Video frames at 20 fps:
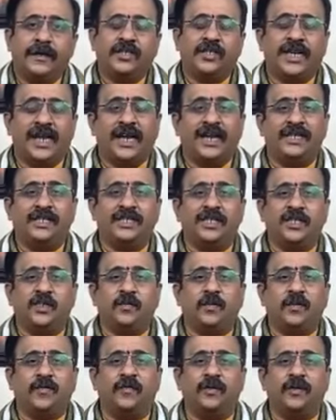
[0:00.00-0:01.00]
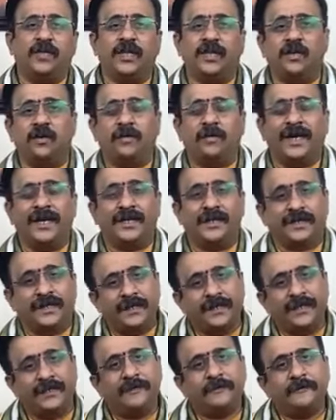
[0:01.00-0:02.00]
challenges before the
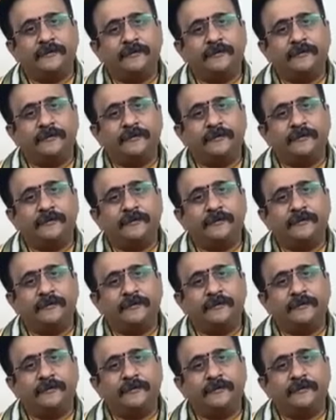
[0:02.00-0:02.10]
humanity,